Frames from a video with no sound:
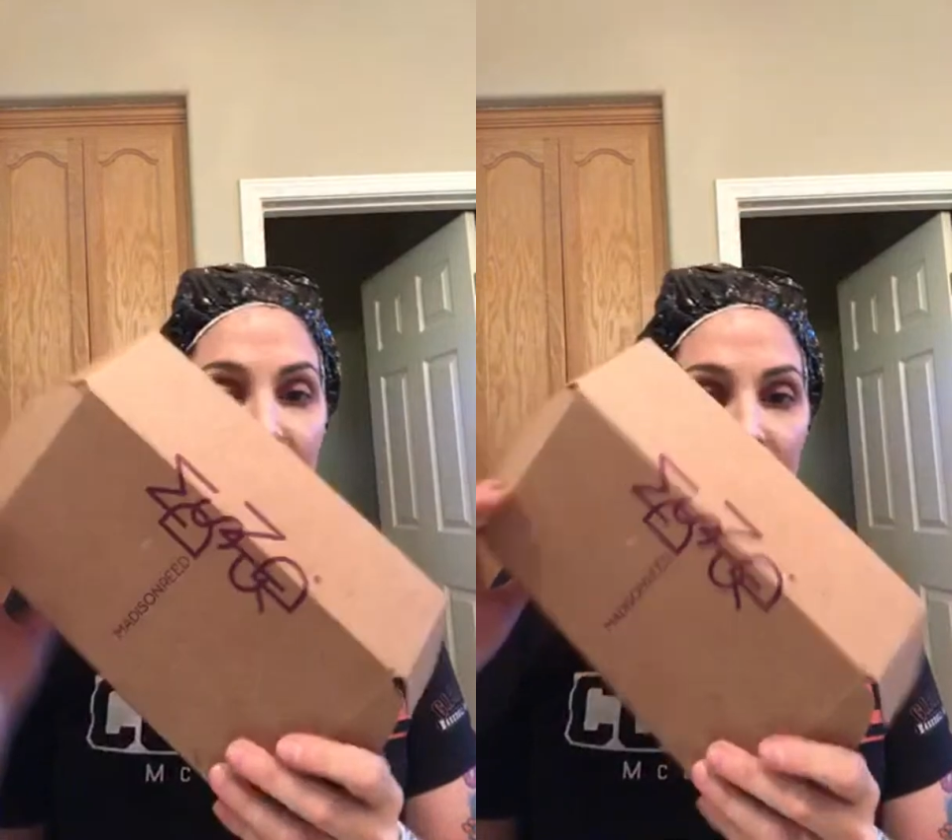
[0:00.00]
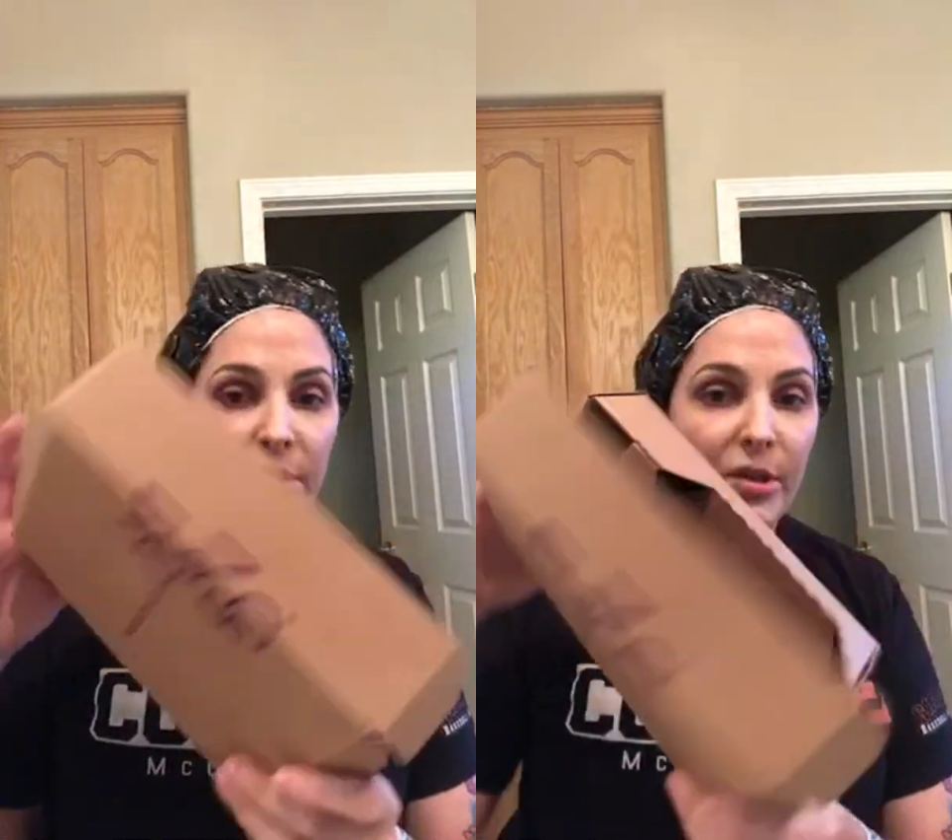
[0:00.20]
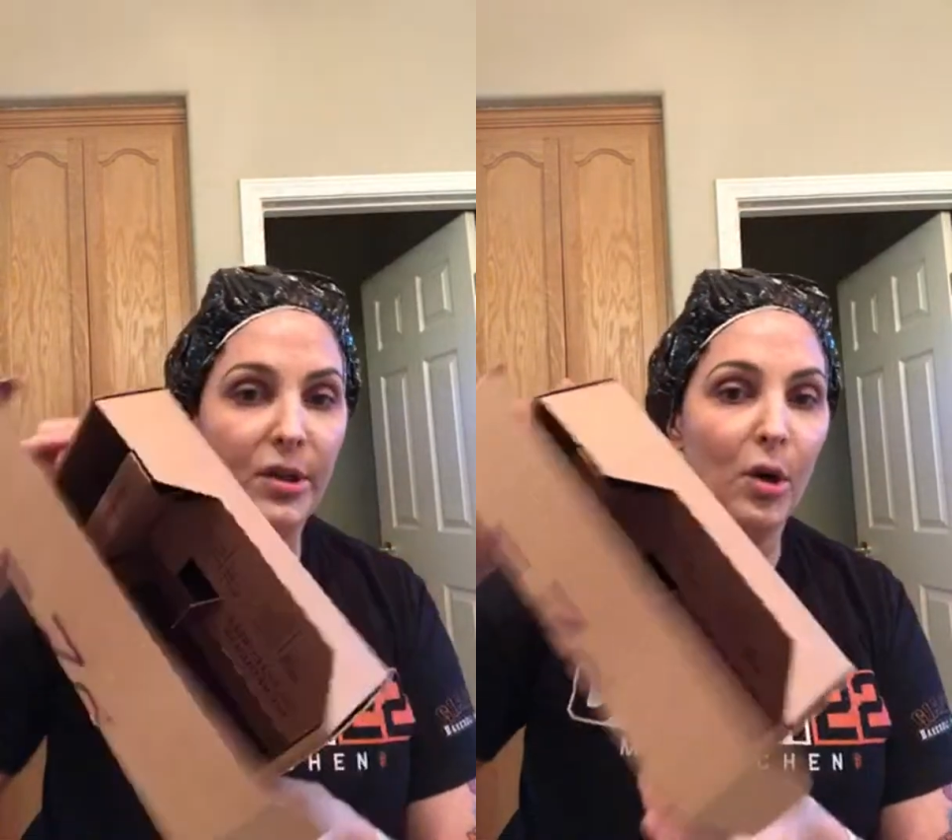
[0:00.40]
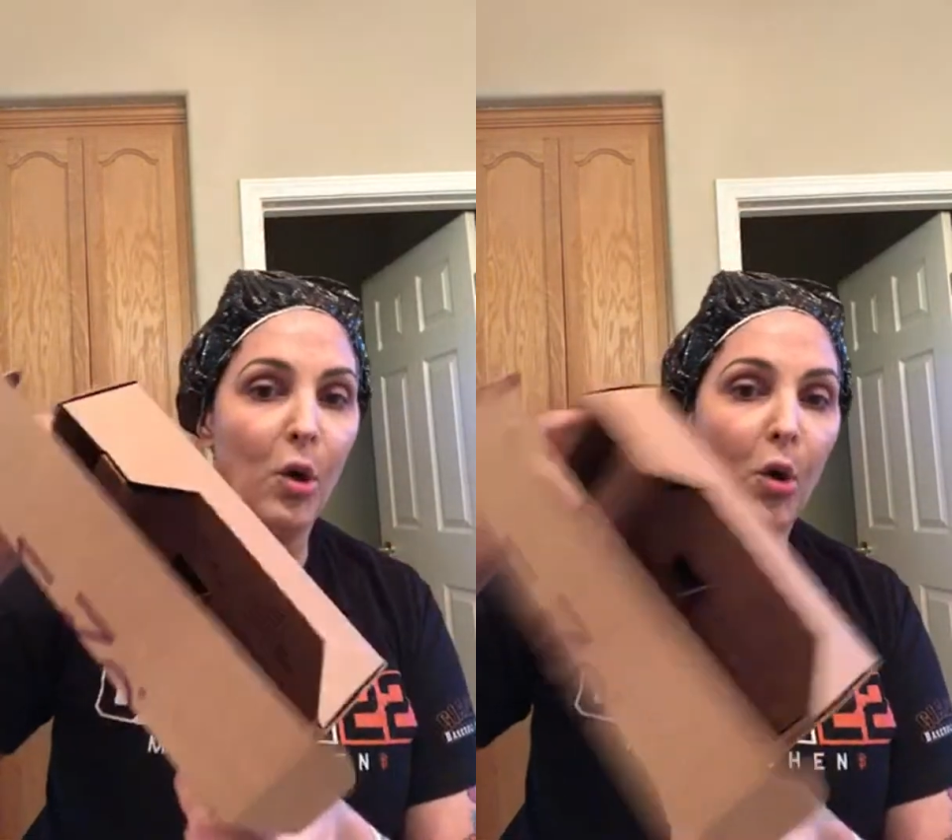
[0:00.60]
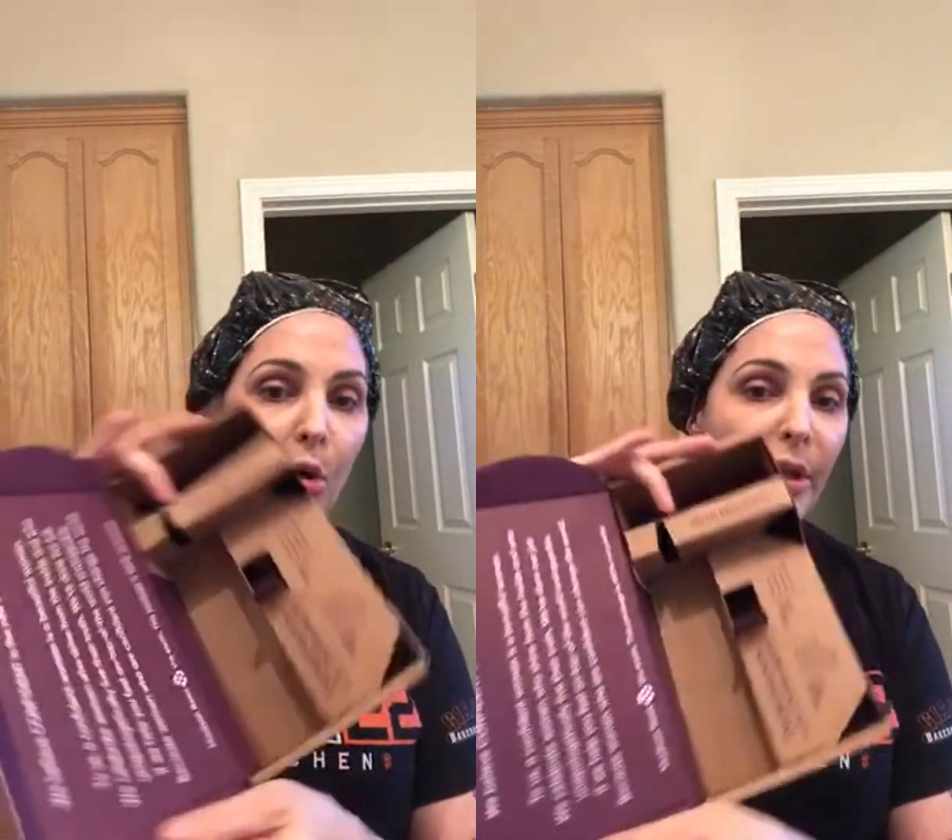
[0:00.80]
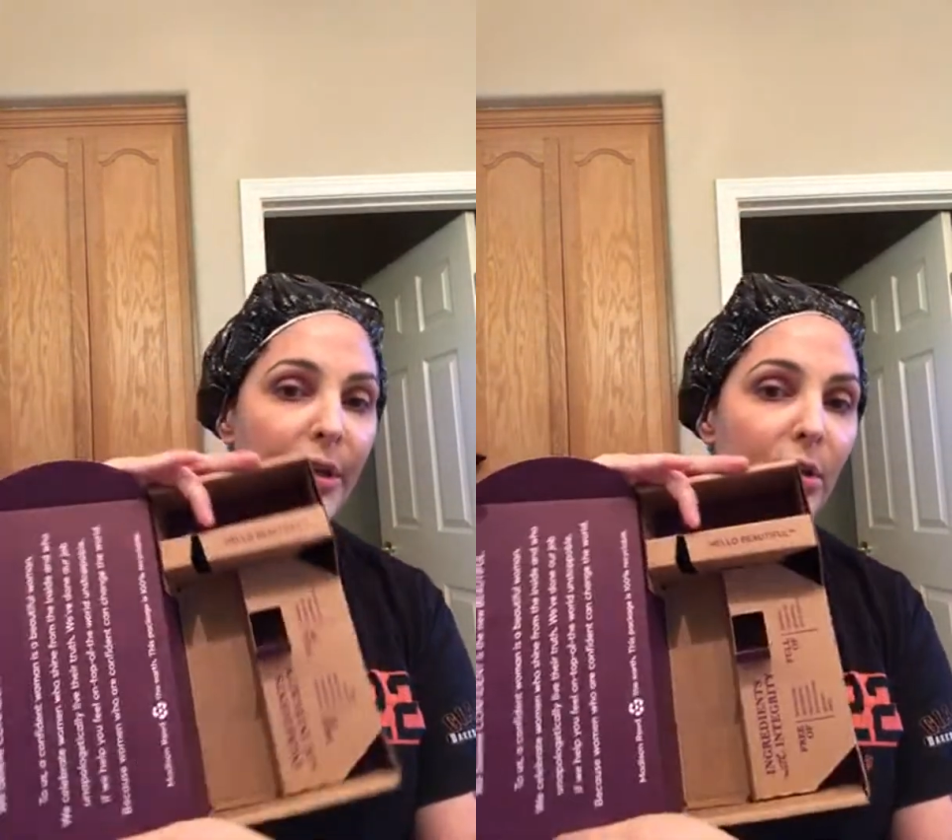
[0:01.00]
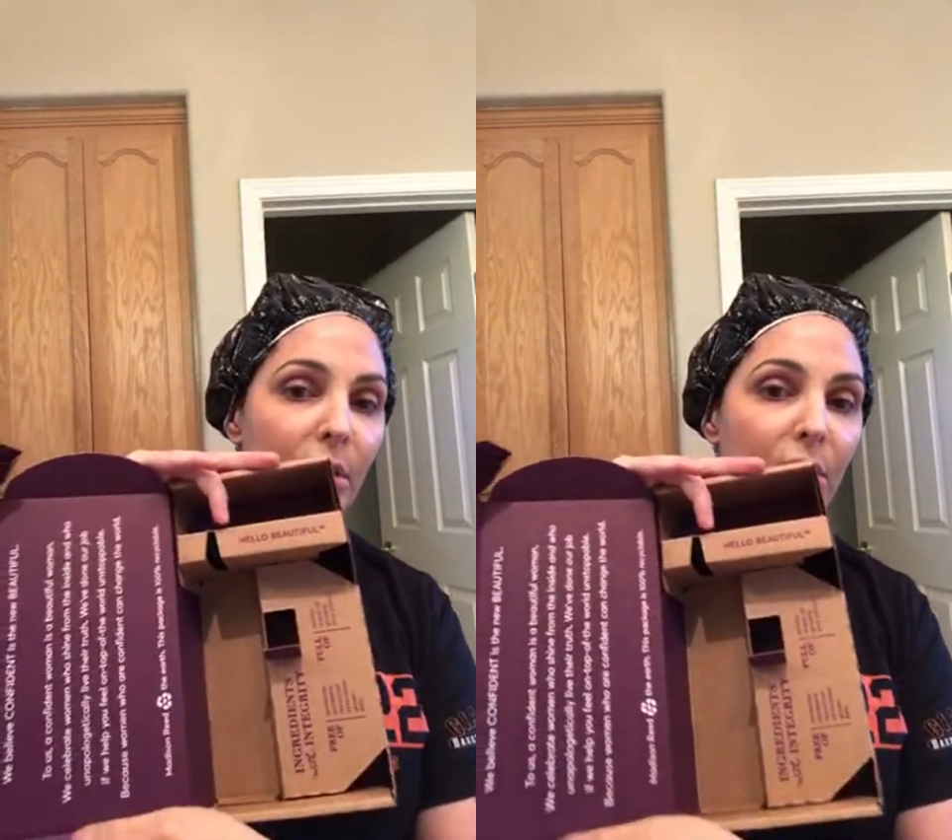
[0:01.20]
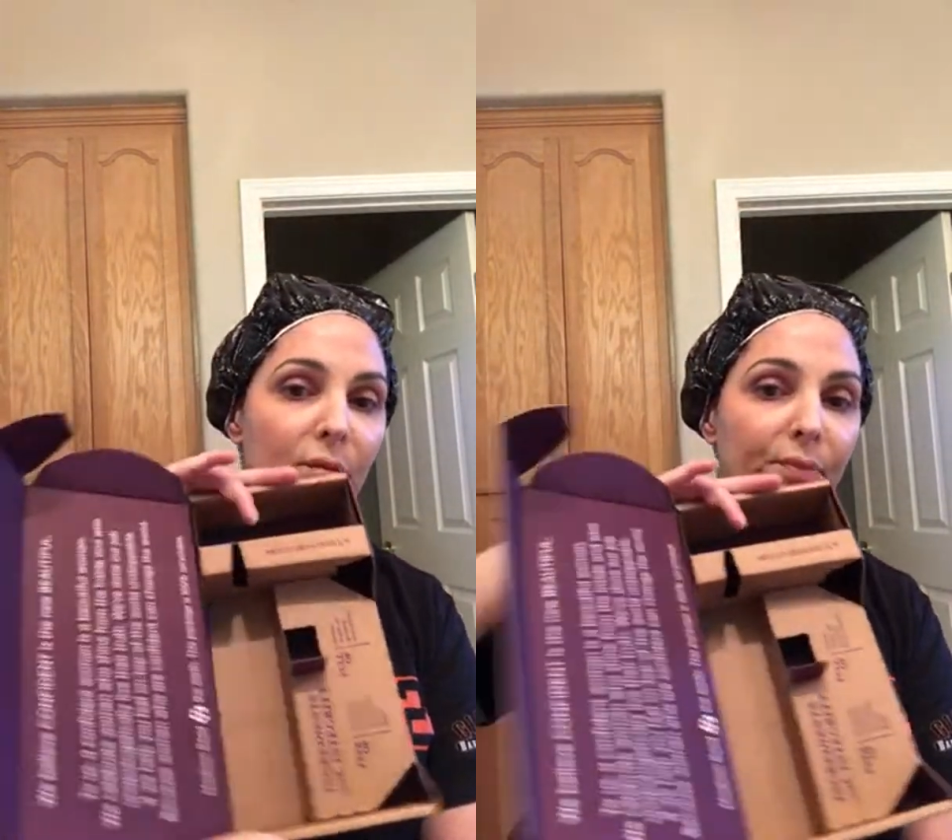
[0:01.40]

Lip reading: You do your whole little